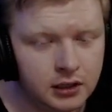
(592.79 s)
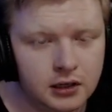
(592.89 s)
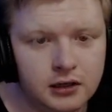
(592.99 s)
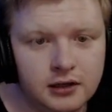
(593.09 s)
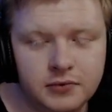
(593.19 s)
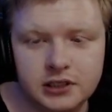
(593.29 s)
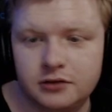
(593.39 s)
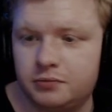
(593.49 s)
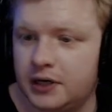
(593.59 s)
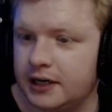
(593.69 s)
Let me
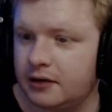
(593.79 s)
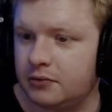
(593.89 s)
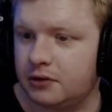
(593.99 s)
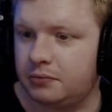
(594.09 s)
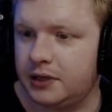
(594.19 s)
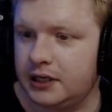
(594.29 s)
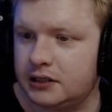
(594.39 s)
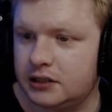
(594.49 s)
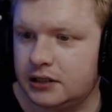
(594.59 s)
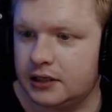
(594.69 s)
just bring up the
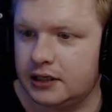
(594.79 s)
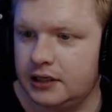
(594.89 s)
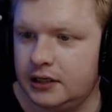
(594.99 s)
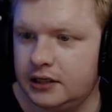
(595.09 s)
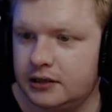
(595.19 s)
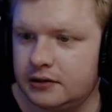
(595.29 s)
picture here.